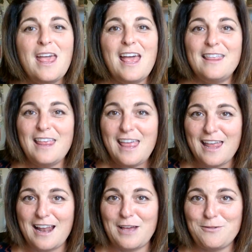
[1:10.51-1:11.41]
And
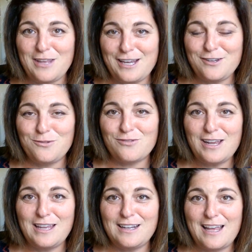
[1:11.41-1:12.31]
then I would like to
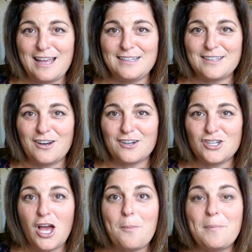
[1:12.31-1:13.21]
recognize our
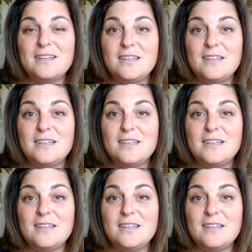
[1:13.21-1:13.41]
top